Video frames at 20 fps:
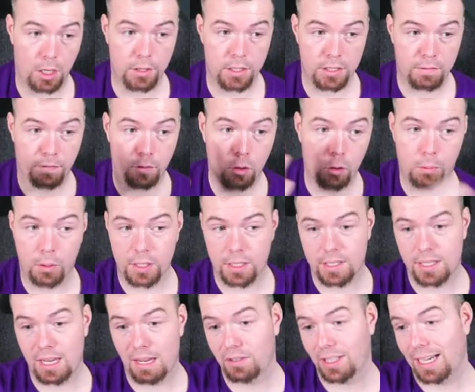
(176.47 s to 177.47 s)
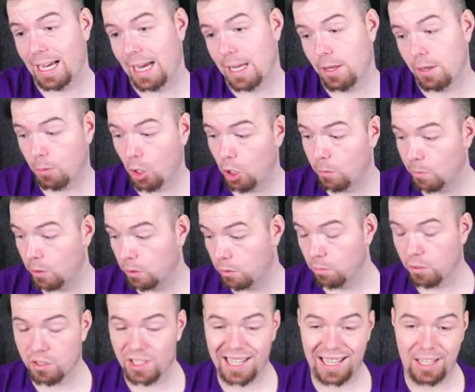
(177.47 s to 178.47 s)
There's four point seven K at the moment.
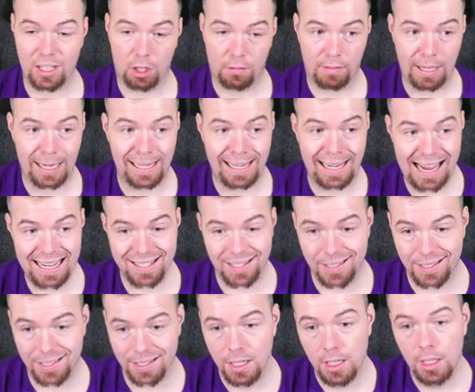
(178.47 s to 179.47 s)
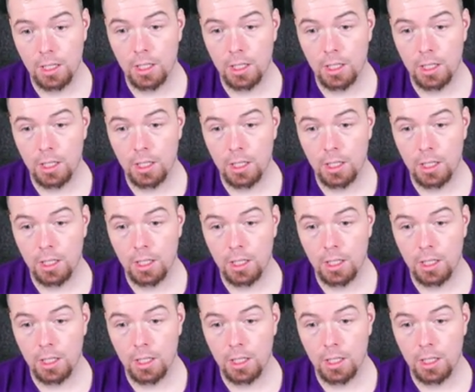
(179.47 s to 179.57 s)
We'll see how long that lasts.